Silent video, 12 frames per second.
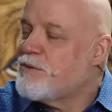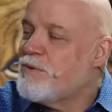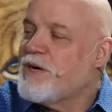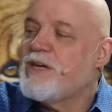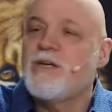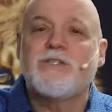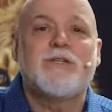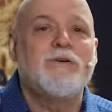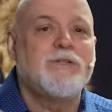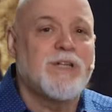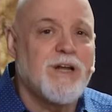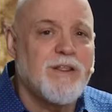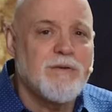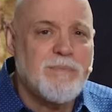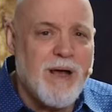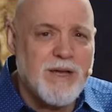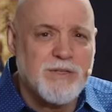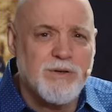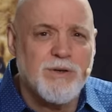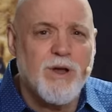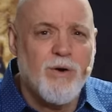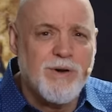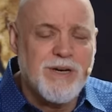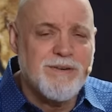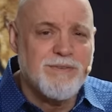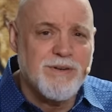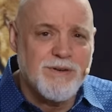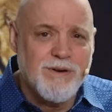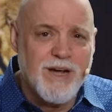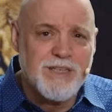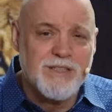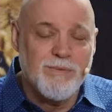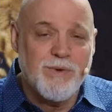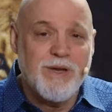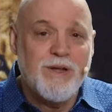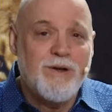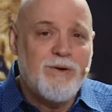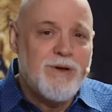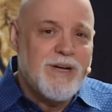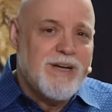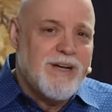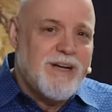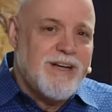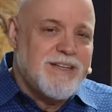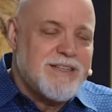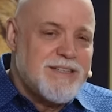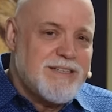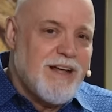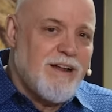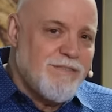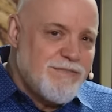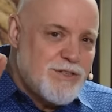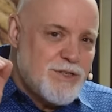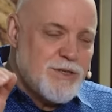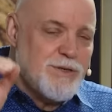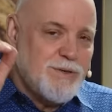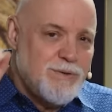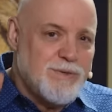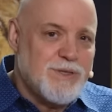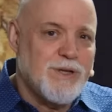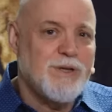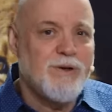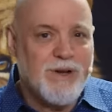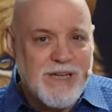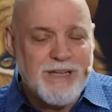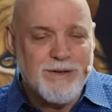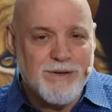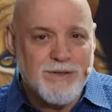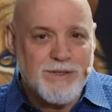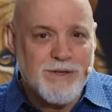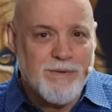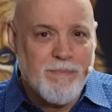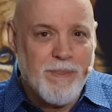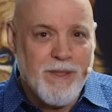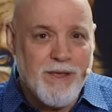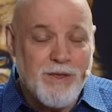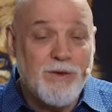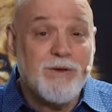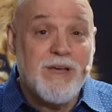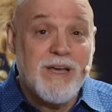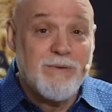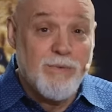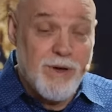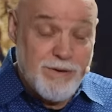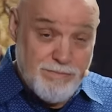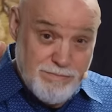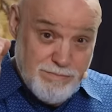We're going to choose another pastor and go in a different direction." When you self-choose your leaders, you get what